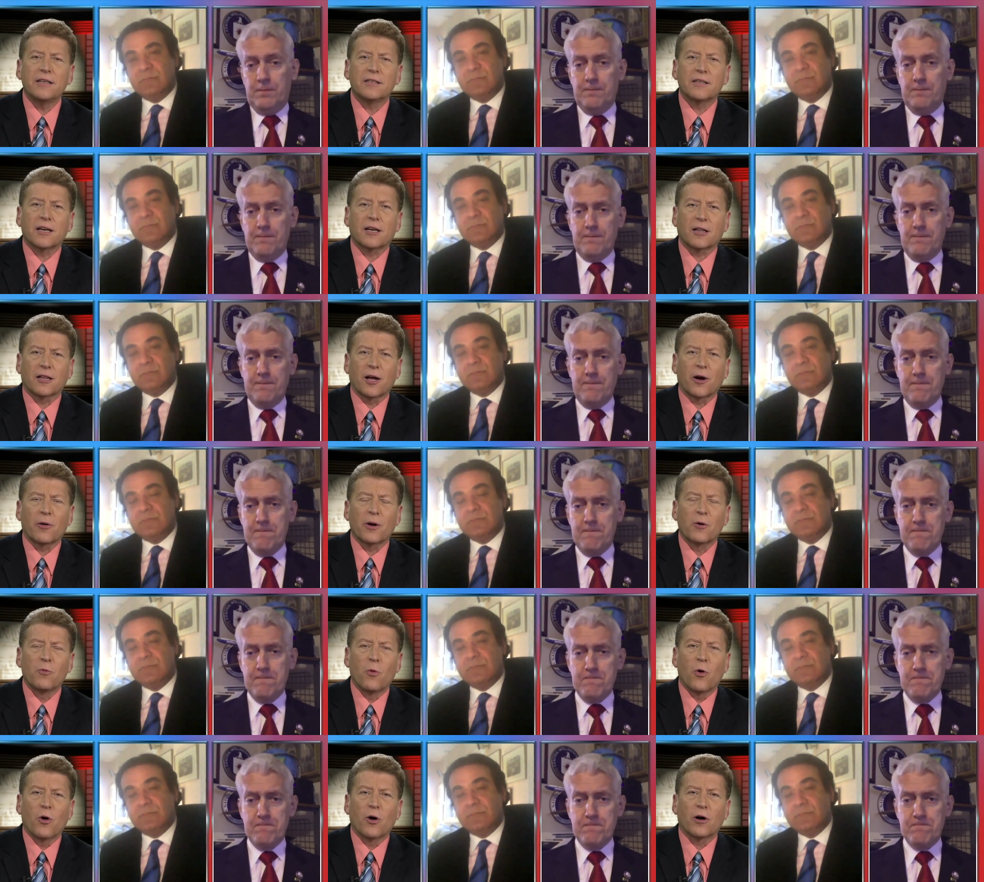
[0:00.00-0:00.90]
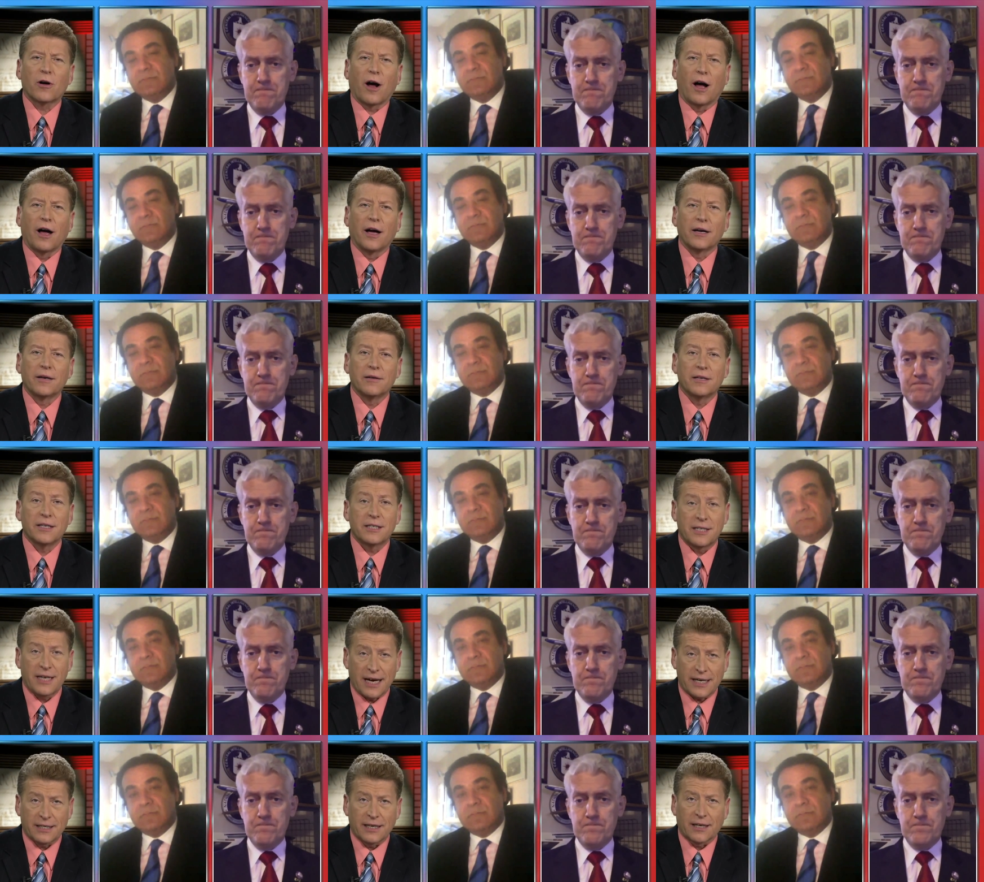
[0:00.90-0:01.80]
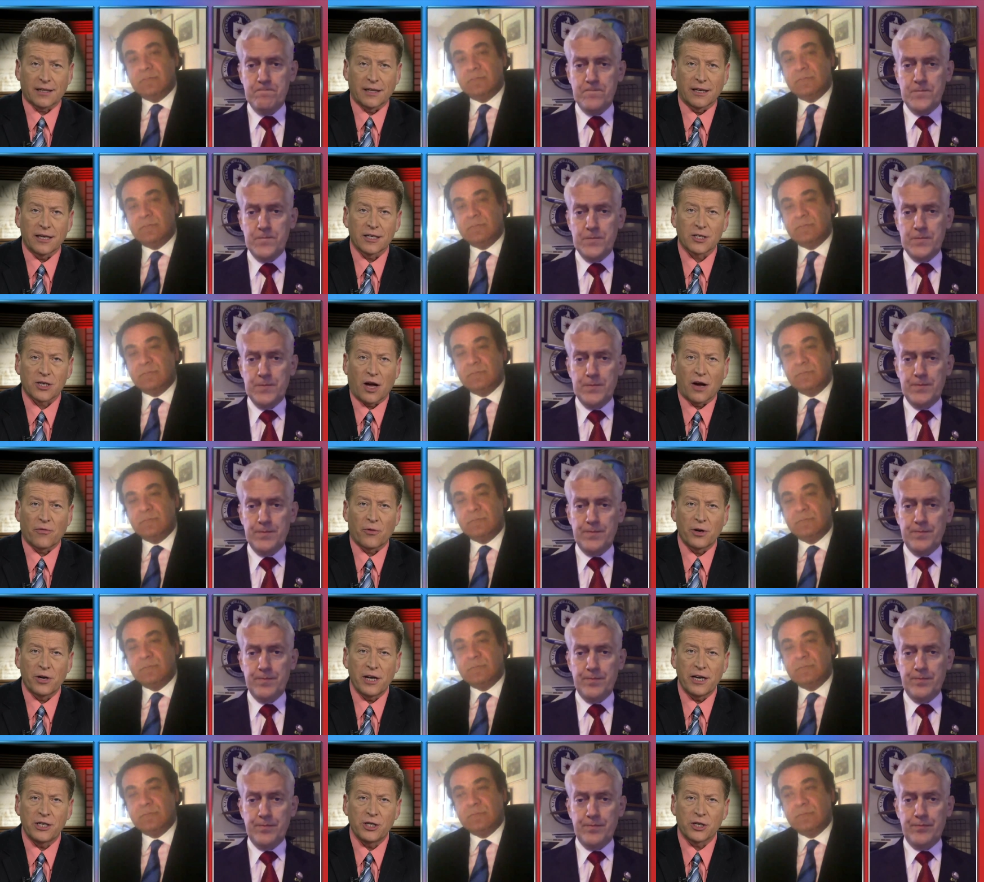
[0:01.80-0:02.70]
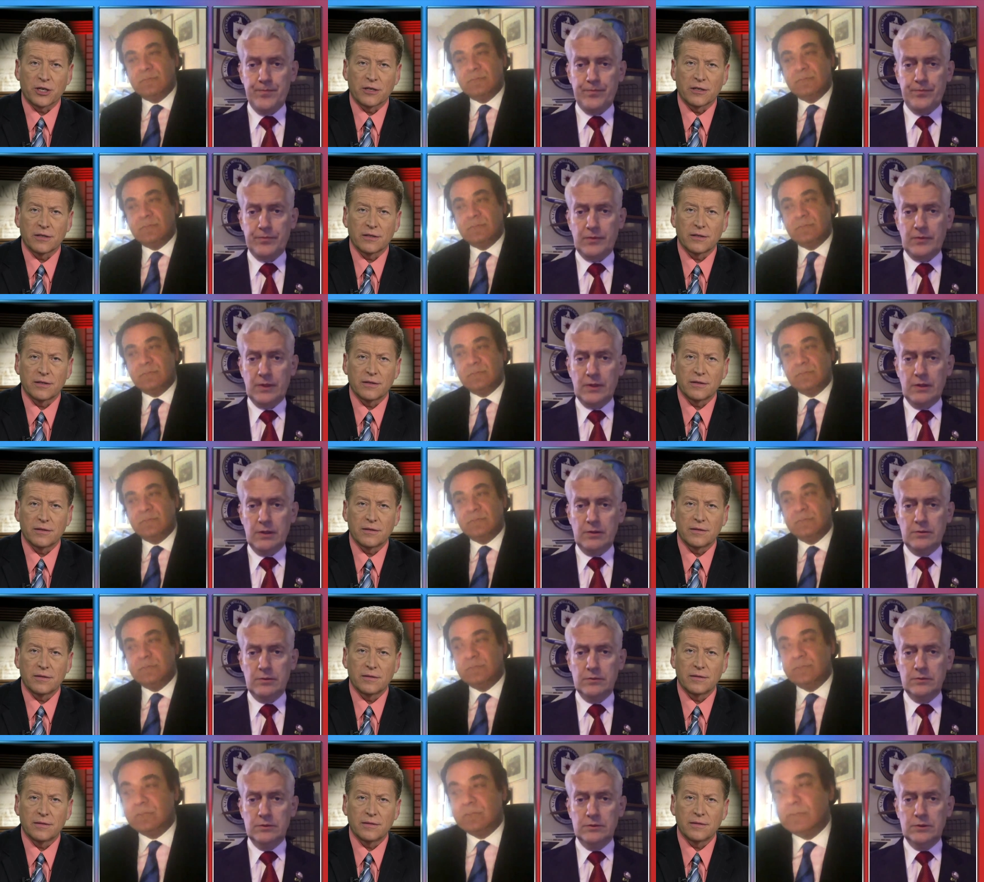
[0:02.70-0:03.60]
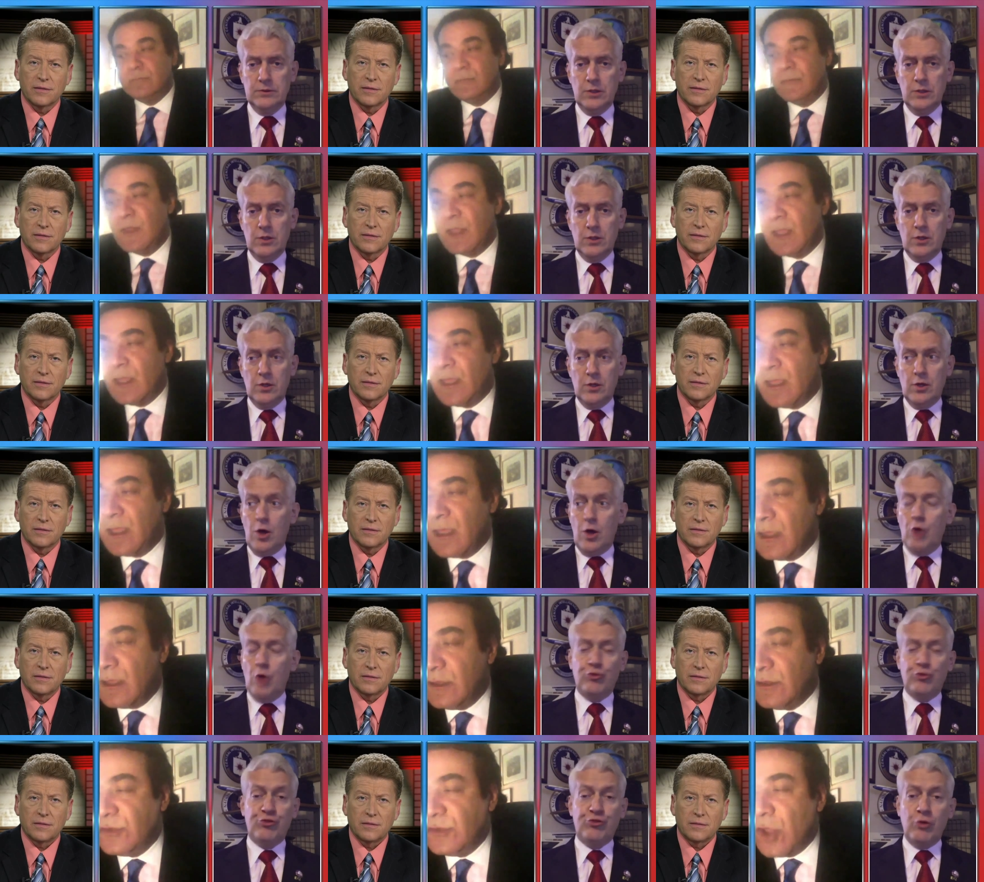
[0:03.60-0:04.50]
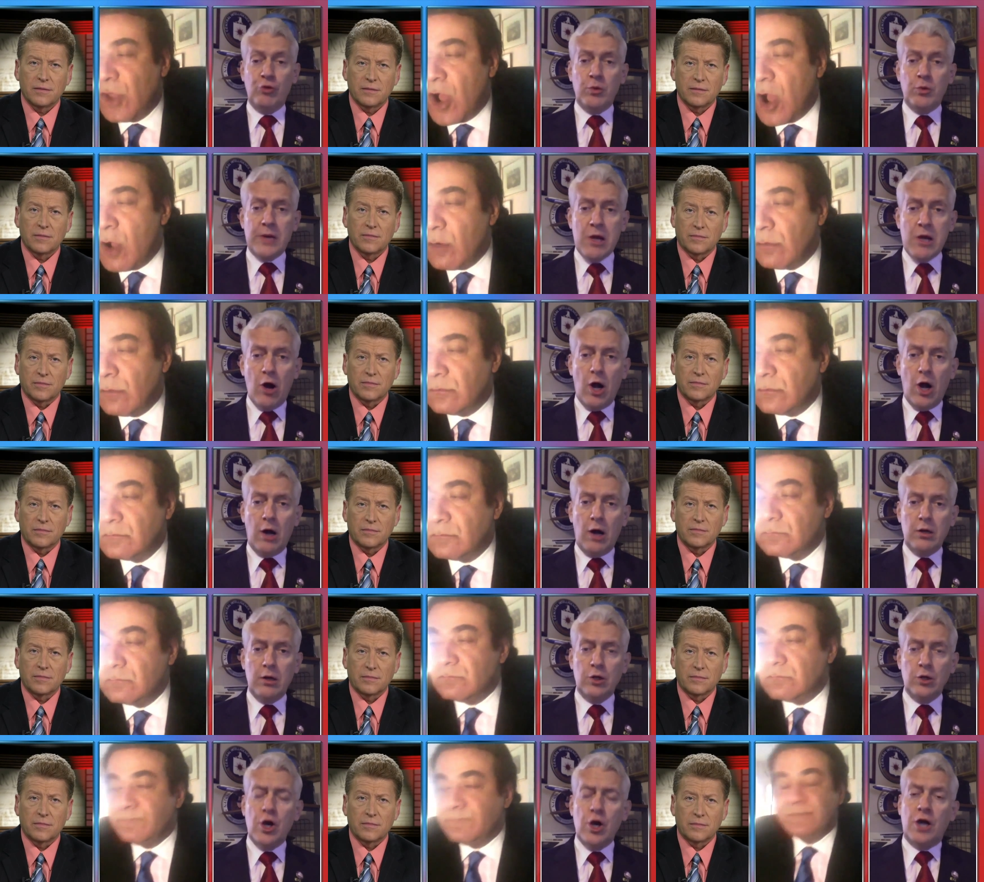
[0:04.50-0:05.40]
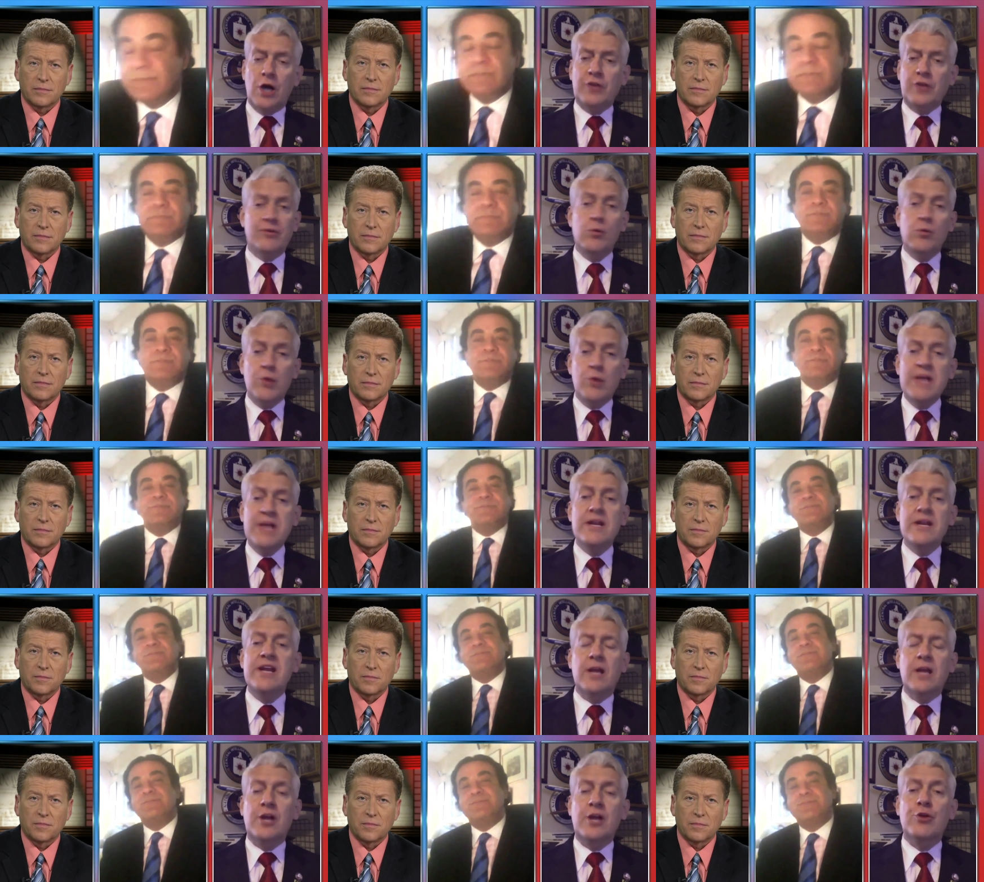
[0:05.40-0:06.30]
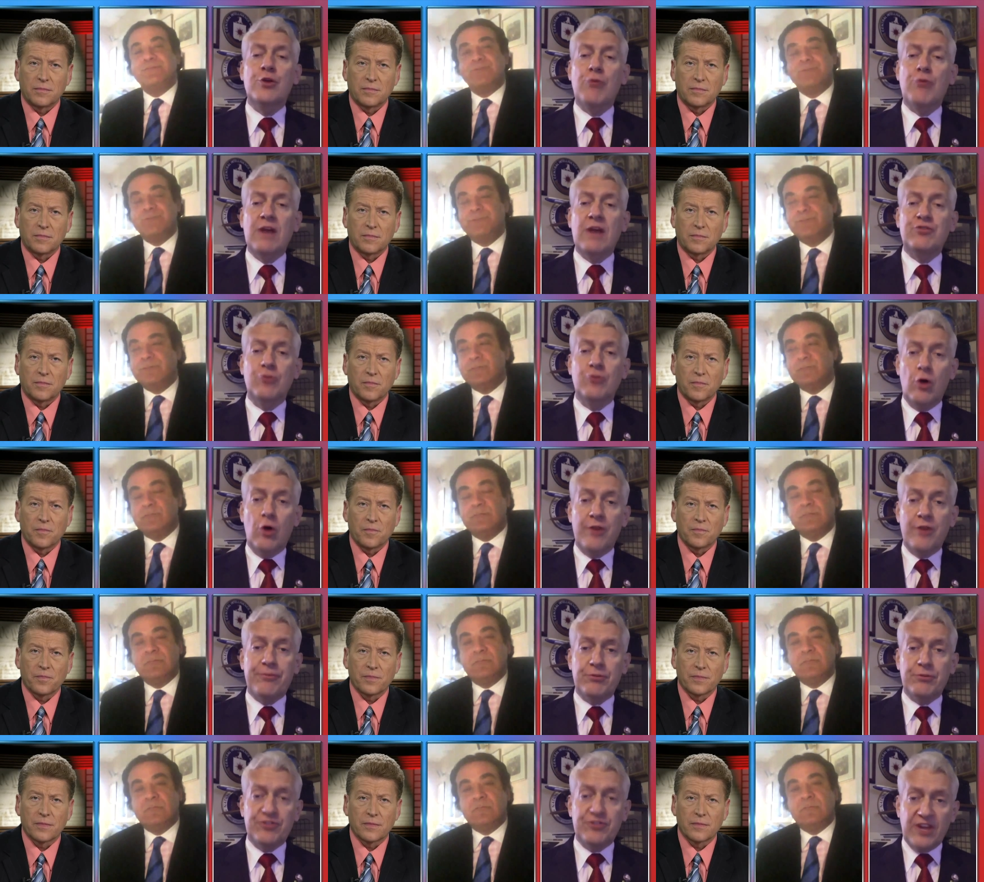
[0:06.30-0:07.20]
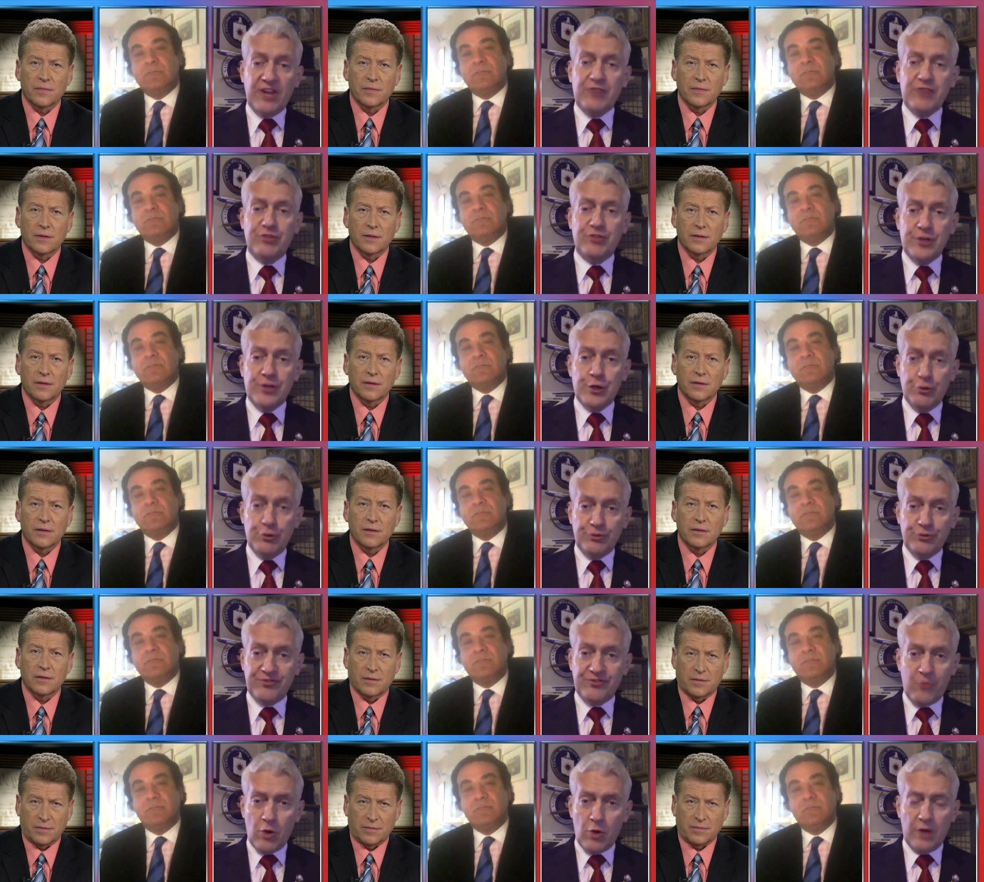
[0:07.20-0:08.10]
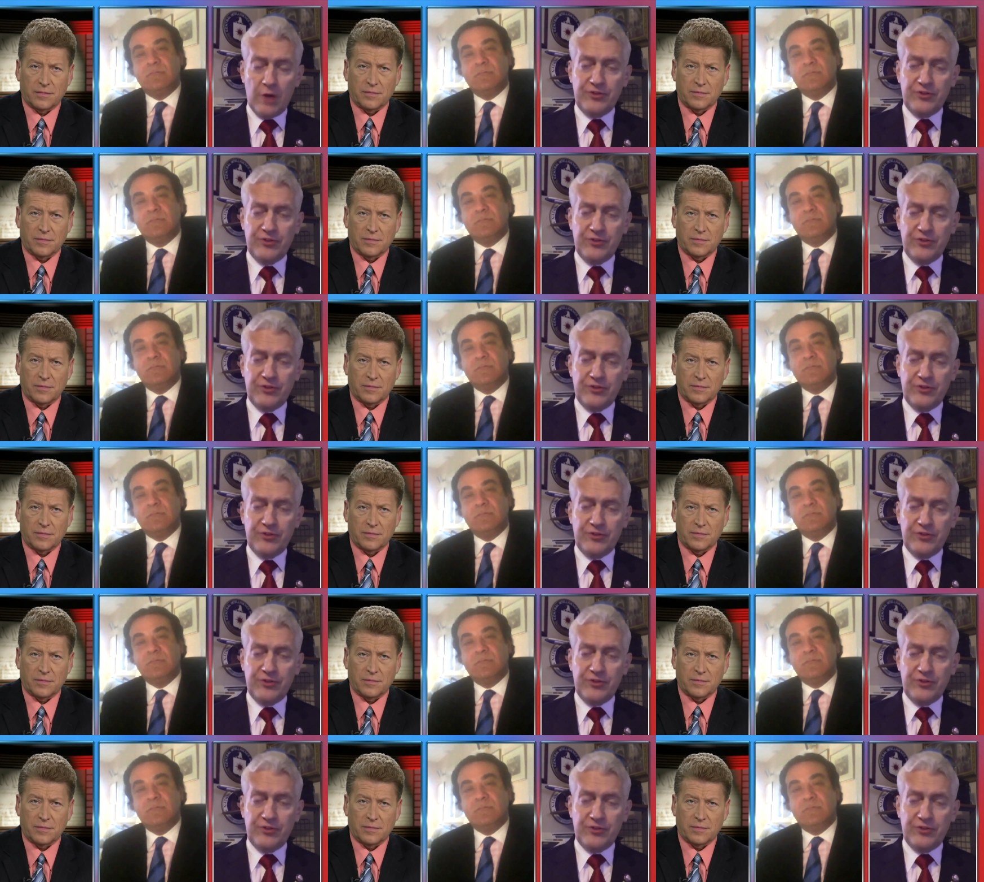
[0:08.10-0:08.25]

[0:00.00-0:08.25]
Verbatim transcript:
Speaker 1: declaring war on technically a sovereign nation?
Speaker 2: Oh, sure we are. Look, the, we need a congressional authorization to use force.